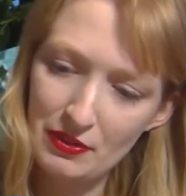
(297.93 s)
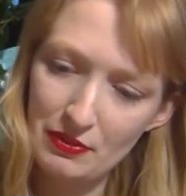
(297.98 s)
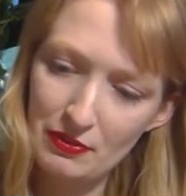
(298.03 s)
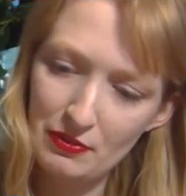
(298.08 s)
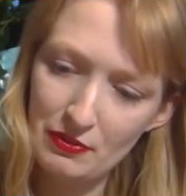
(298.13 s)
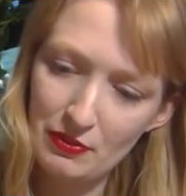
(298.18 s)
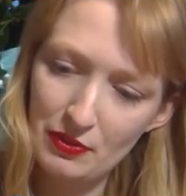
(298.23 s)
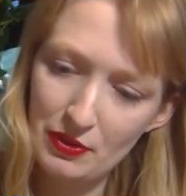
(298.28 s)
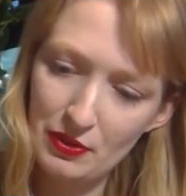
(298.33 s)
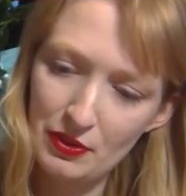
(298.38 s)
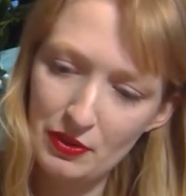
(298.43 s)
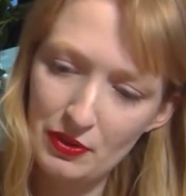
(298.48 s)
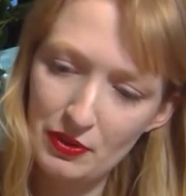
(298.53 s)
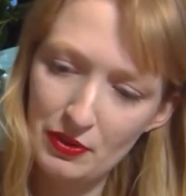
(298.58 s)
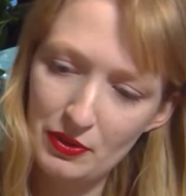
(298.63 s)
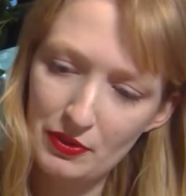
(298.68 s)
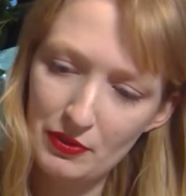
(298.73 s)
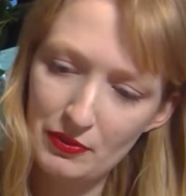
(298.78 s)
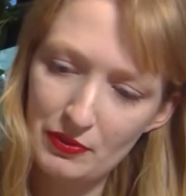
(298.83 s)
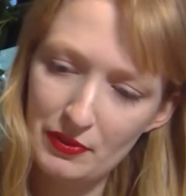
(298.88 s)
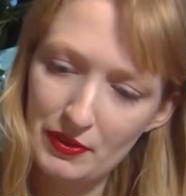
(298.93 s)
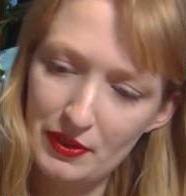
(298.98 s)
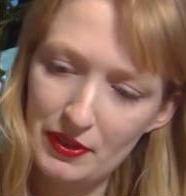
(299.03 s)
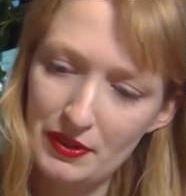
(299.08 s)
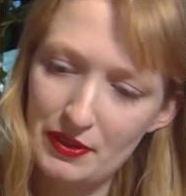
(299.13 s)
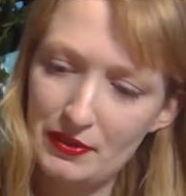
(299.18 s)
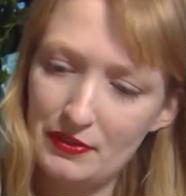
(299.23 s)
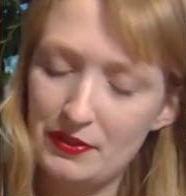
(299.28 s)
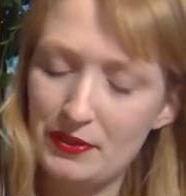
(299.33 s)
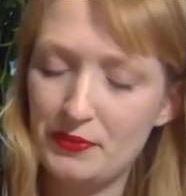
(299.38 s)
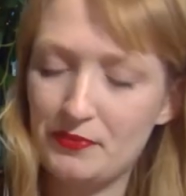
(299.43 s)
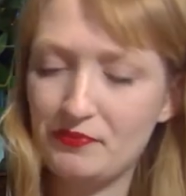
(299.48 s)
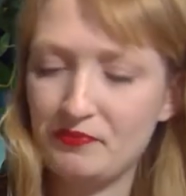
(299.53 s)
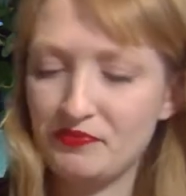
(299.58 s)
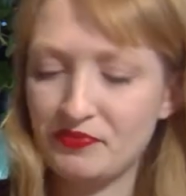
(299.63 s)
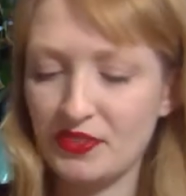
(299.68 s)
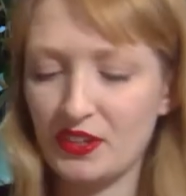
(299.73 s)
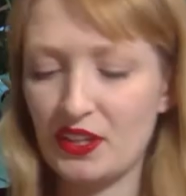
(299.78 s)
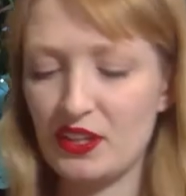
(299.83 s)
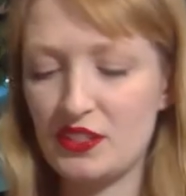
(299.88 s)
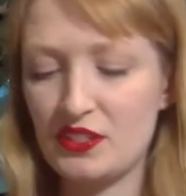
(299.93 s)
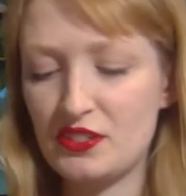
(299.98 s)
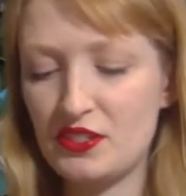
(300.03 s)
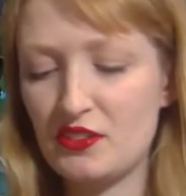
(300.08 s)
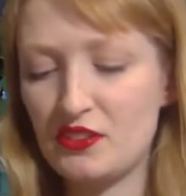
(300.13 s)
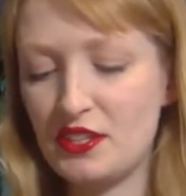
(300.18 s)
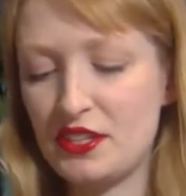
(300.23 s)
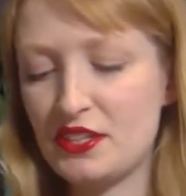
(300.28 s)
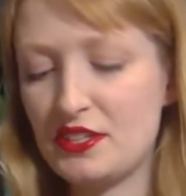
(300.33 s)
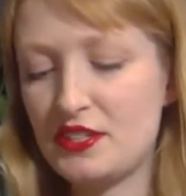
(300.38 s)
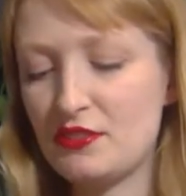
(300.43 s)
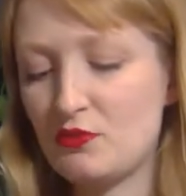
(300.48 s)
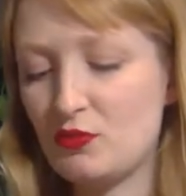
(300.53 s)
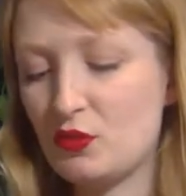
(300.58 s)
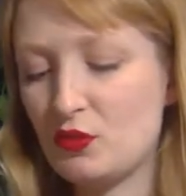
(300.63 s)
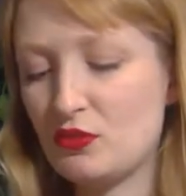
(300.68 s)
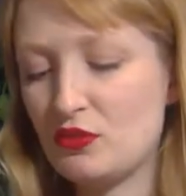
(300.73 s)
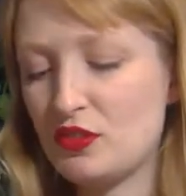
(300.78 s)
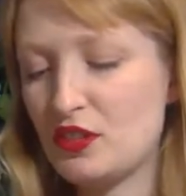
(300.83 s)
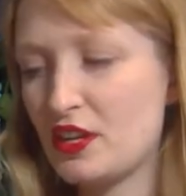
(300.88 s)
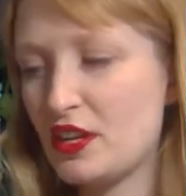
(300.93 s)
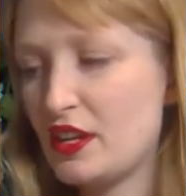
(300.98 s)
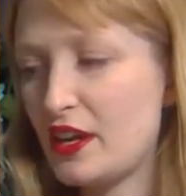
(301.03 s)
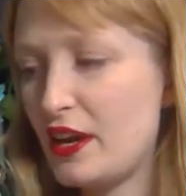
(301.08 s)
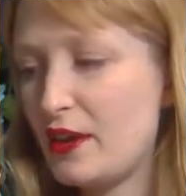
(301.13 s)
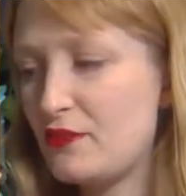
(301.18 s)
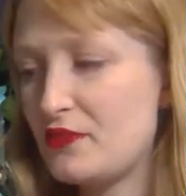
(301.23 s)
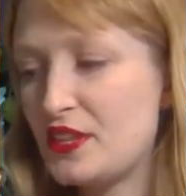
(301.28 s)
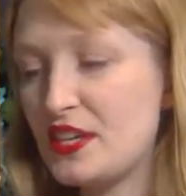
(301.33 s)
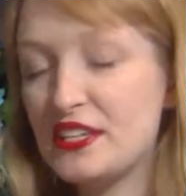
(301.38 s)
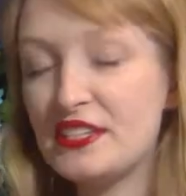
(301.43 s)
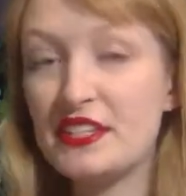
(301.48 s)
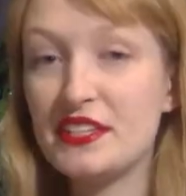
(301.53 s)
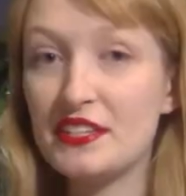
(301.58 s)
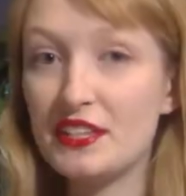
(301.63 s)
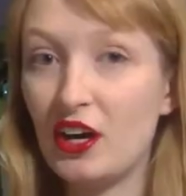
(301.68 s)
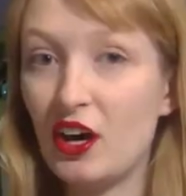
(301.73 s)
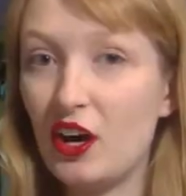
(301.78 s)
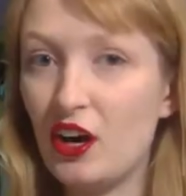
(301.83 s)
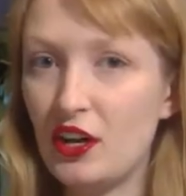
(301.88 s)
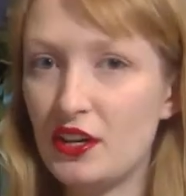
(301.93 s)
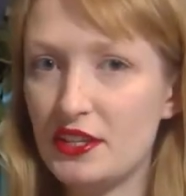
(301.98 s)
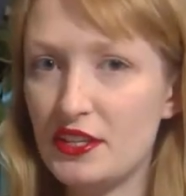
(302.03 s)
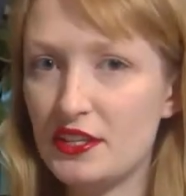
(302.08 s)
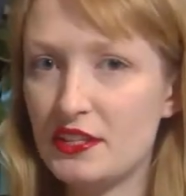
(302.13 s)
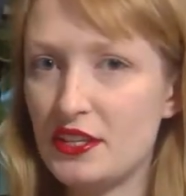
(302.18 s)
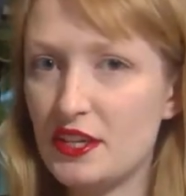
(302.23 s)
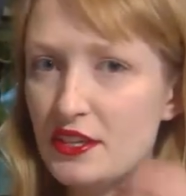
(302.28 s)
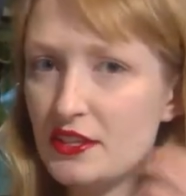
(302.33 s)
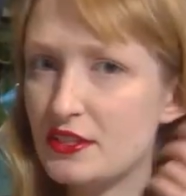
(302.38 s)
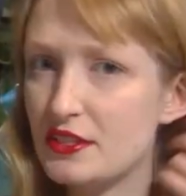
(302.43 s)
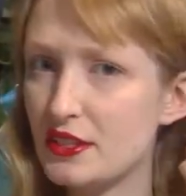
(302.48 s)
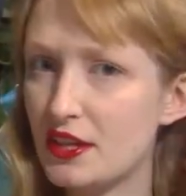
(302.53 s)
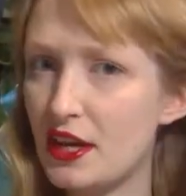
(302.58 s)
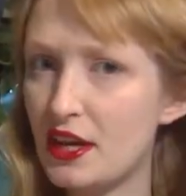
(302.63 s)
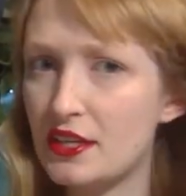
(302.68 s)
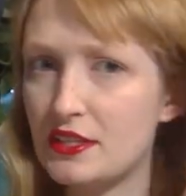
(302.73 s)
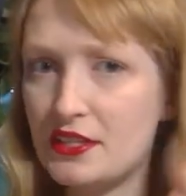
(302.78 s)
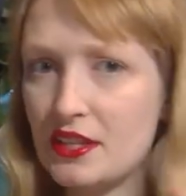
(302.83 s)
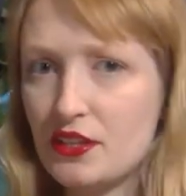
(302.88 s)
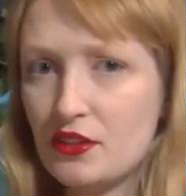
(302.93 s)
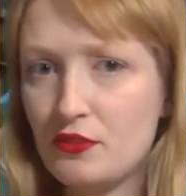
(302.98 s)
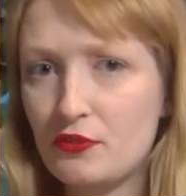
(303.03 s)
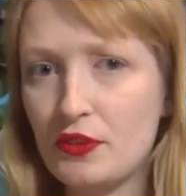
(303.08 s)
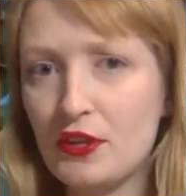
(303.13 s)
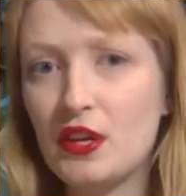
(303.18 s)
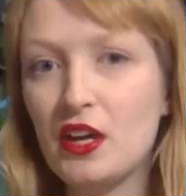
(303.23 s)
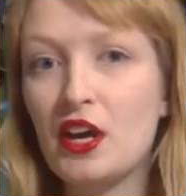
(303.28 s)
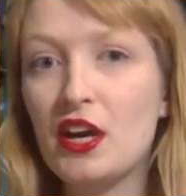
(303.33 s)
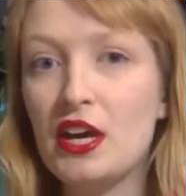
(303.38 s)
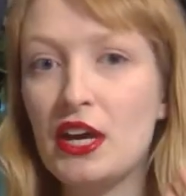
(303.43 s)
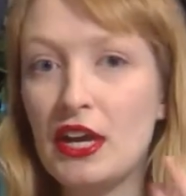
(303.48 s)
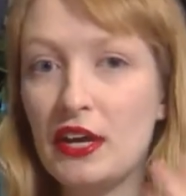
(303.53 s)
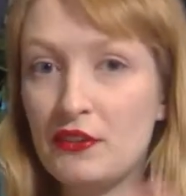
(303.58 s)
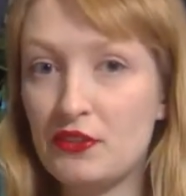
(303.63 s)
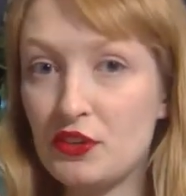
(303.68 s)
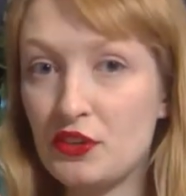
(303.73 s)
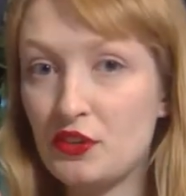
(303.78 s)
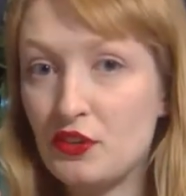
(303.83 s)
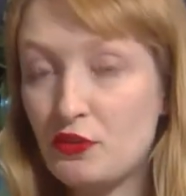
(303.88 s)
4, 5, So this would, if this is high, this indicates that the food, either you